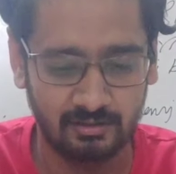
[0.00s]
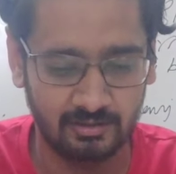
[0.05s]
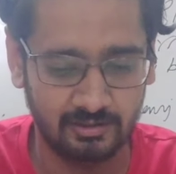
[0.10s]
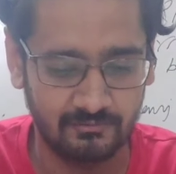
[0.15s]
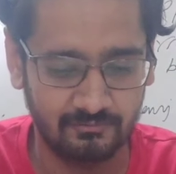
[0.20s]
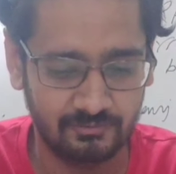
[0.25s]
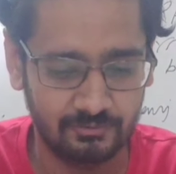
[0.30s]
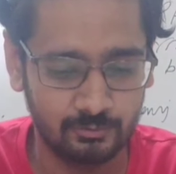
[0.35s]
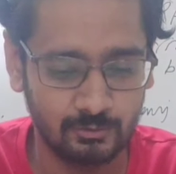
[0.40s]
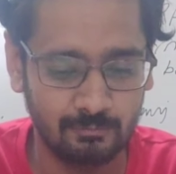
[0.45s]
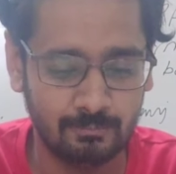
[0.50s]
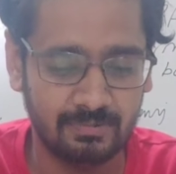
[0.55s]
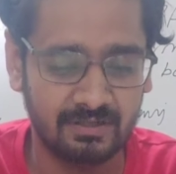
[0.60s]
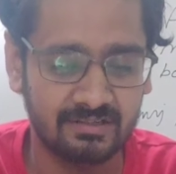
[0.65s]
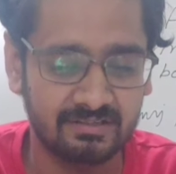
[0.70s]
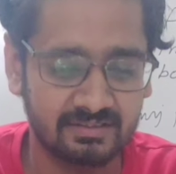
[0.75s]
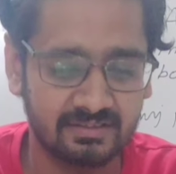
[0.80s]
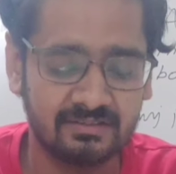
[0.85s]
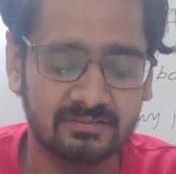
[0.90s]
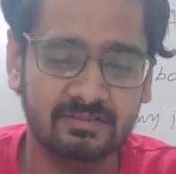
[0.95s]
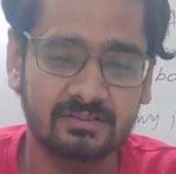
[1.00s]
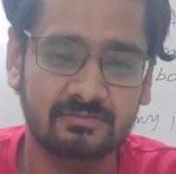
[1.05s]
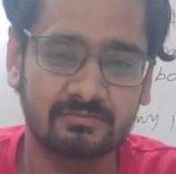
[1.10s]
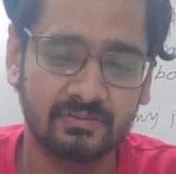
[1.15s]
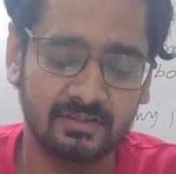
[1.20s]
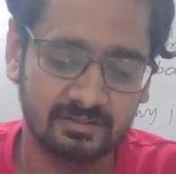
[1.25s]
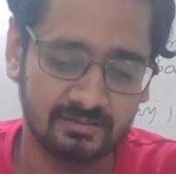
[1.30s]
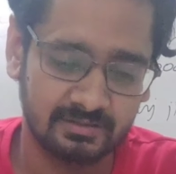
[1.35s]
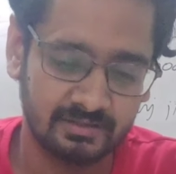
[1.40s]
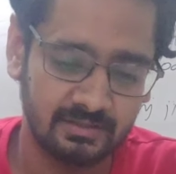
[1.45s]
If you have purchased this
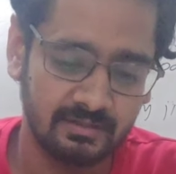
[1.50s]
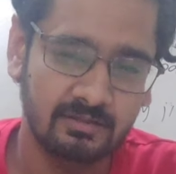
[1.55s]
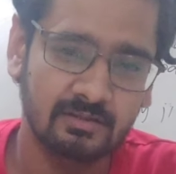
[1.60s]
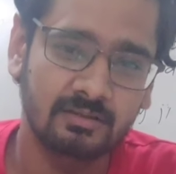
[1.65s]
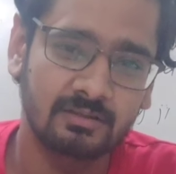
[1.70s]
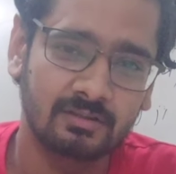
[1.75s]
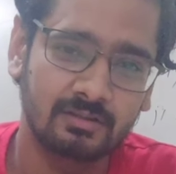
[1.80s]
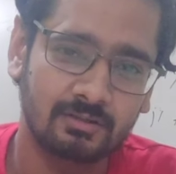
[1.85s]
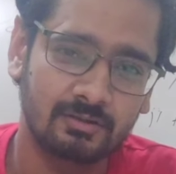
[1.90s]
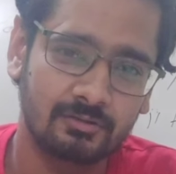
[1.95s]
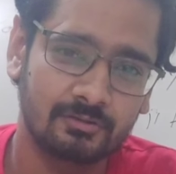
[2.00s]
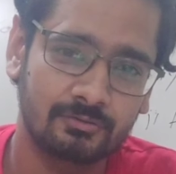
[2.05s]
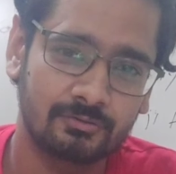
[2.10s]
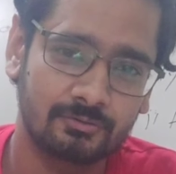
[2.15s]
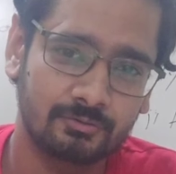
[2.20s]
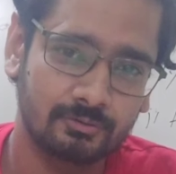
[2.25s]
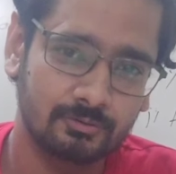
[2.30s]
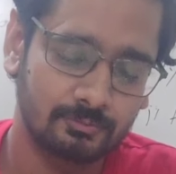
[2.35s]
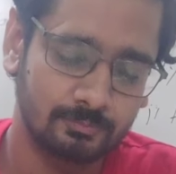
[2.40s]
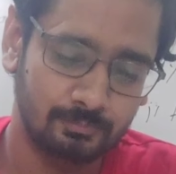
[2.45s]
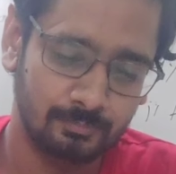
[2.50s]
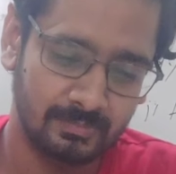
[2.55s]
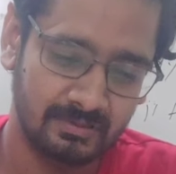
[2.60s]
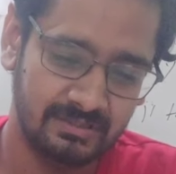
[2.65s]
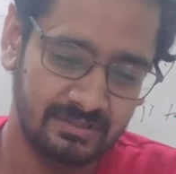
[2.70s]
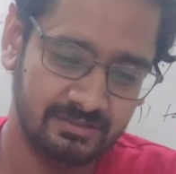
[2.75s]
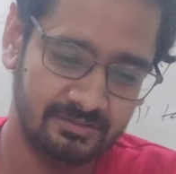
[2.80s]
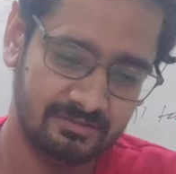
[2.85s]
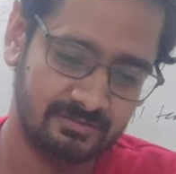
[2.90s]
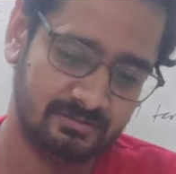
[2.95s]
face shield, so
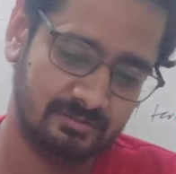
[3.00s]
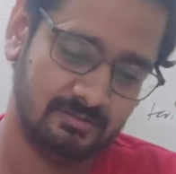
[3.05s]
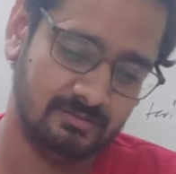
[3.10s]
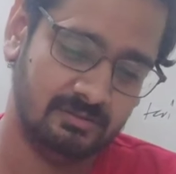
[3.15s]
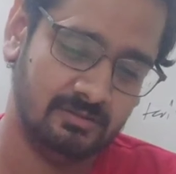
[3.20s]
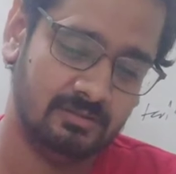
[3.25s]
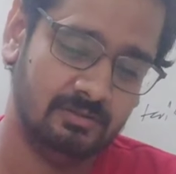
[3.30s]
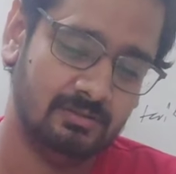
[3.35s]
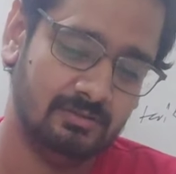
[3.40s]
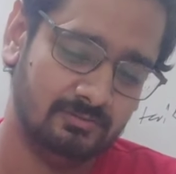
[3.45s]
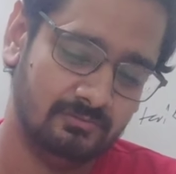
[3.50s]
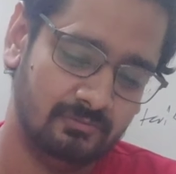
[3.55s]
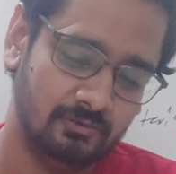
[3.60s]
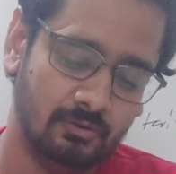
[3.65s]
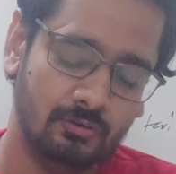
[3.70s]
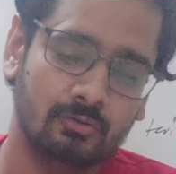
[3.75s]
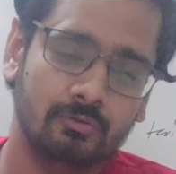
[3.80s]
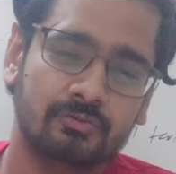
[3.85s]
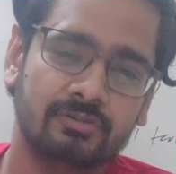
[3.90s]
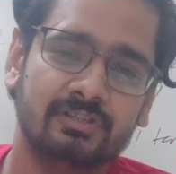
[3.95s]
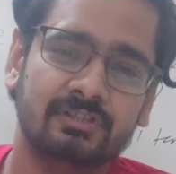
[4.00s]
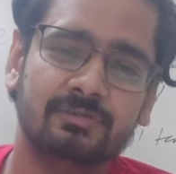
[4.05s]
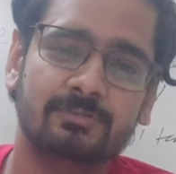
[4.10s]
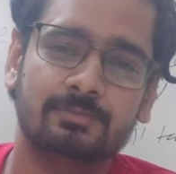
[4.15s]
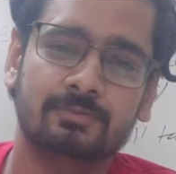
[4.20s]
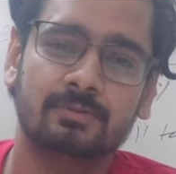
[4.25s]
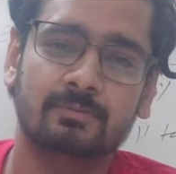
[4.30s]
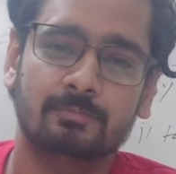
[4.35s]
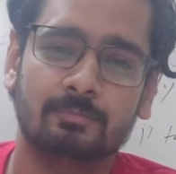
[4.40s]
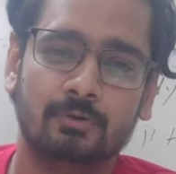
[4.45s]
please follow this
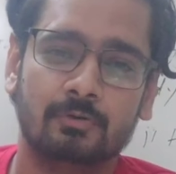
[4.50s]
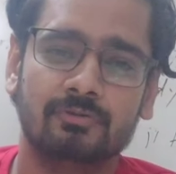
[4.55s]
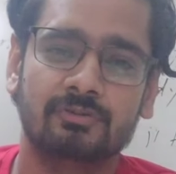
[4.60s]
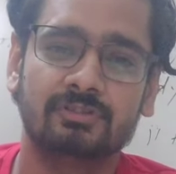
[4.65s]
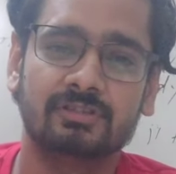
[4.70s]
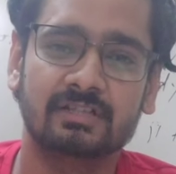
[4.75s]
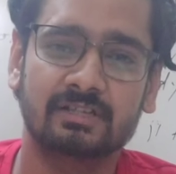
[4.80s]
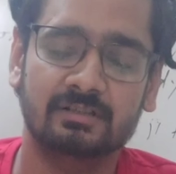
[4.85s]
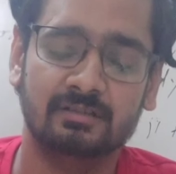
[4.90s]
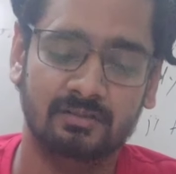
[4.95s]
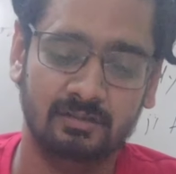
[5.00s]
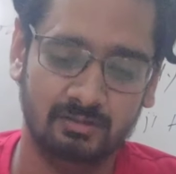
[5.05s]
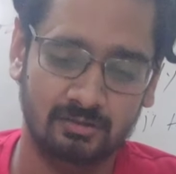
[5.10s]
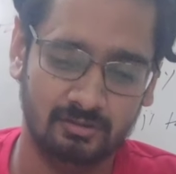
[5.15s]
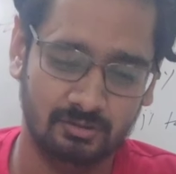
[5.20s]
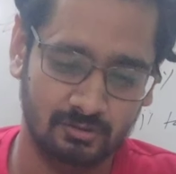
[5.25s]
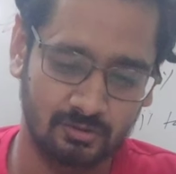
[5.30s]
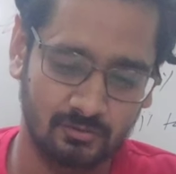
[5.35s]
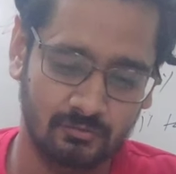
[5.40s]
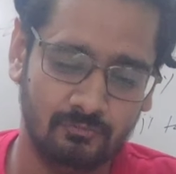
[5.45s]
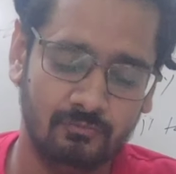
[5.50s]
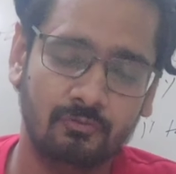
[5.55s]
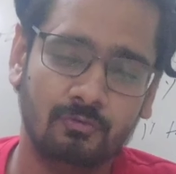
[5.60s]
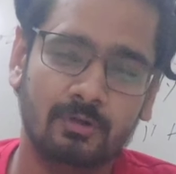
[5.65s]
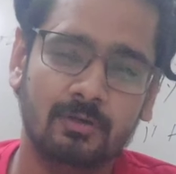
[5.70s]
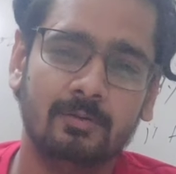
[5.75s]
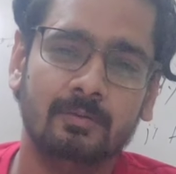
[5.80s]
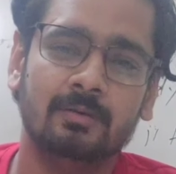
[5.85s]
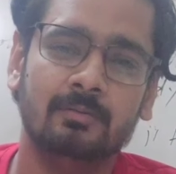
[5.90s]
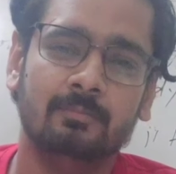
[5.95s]
procedure
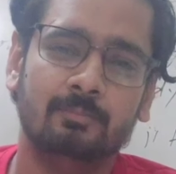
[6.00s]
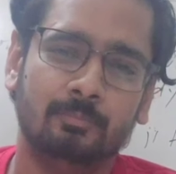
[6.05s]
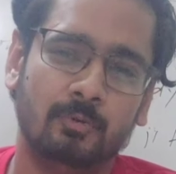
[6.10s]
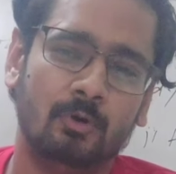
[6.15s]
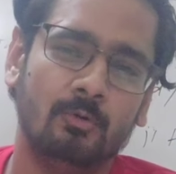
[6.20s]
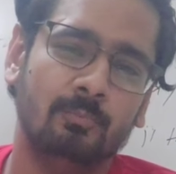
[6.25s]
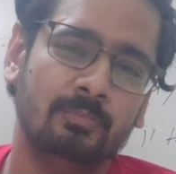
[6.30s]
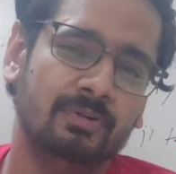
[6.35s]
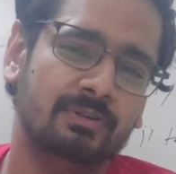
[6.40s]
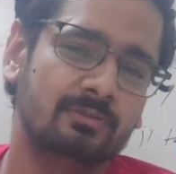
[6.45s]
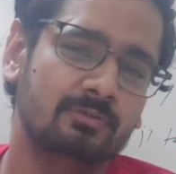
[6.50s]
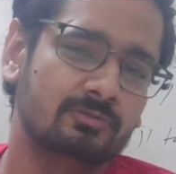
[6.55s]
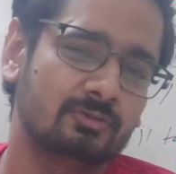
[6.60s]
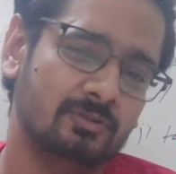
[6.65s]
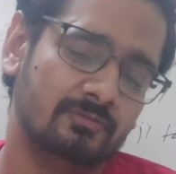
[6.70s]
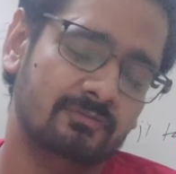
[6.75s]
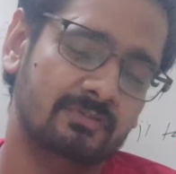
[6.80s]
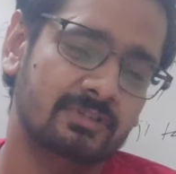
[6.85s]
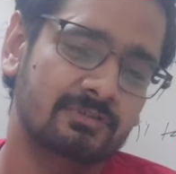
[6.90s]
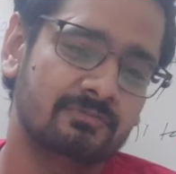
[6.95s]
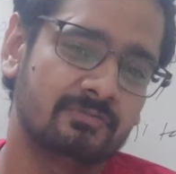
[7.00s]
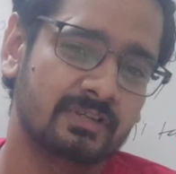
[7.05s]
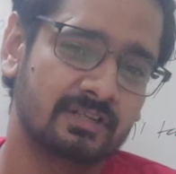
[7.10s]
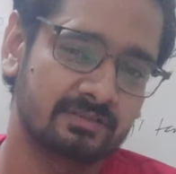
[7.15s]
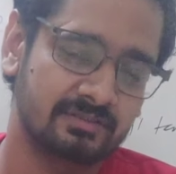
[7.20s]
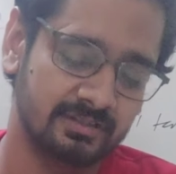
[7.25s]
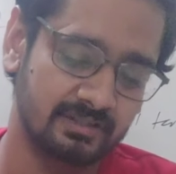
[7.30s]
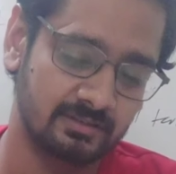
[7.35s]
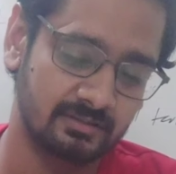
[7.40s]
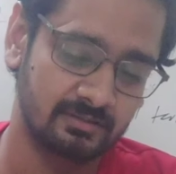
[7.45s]
for a proper use of this
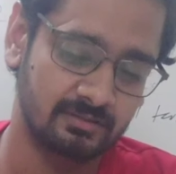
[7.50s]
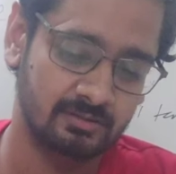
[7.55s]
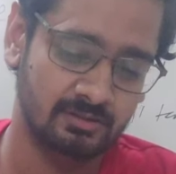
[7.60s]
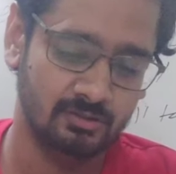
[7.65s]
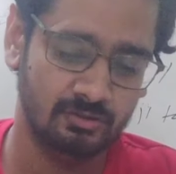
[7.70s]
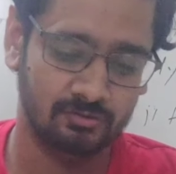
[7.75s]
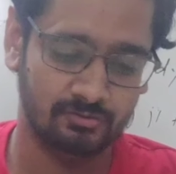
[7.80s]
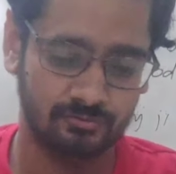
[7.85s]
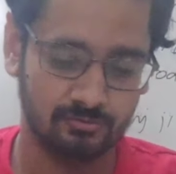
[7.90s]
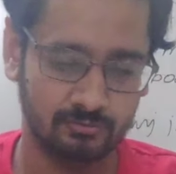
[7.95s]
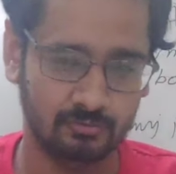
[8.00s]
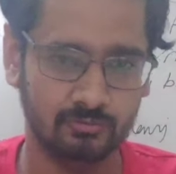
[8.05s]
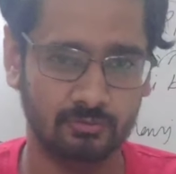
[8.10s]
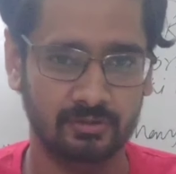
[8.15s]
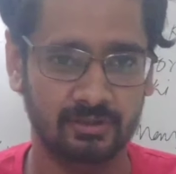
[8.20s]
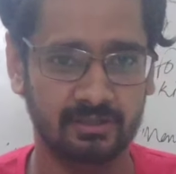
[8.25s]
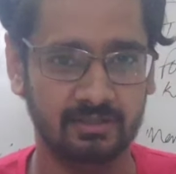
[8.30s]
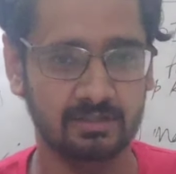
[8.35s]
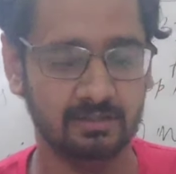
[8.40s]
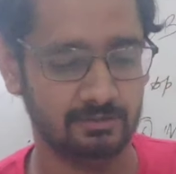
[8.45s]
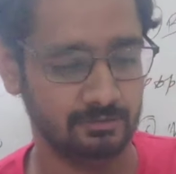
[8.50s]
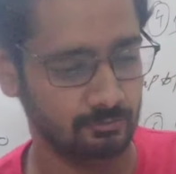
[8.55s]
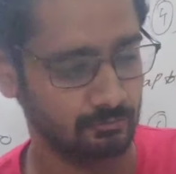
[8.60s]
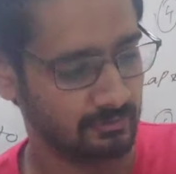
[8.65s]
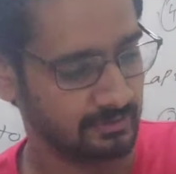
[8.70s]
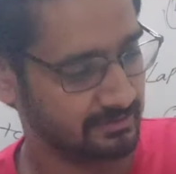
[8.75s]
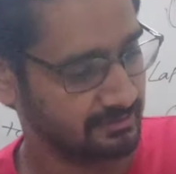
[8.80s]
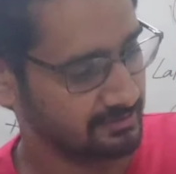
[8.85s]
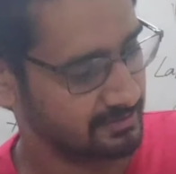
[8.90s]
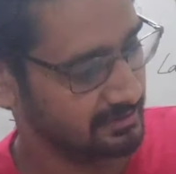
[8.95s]
face shield. So here you
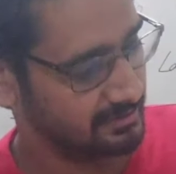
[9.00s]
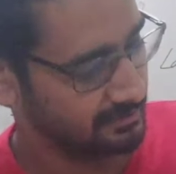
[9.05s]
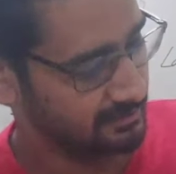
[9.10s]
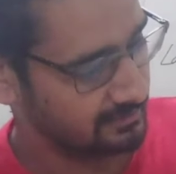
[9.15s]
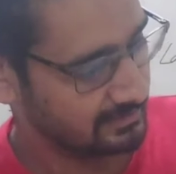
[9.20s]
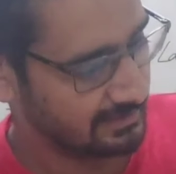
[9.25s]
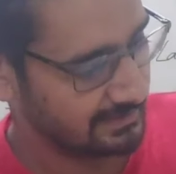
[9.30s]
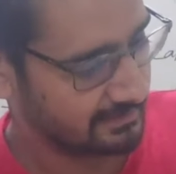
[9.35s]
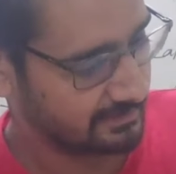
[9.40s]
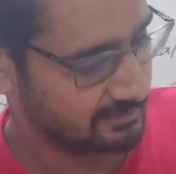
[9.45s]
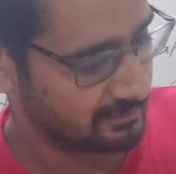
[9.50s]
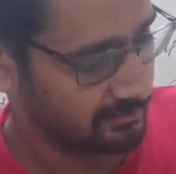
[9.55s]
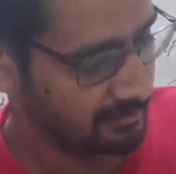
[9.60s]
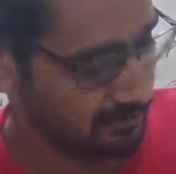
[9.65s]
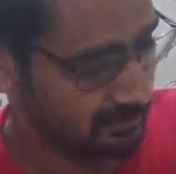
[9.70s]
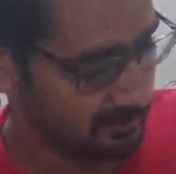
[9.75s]
can see that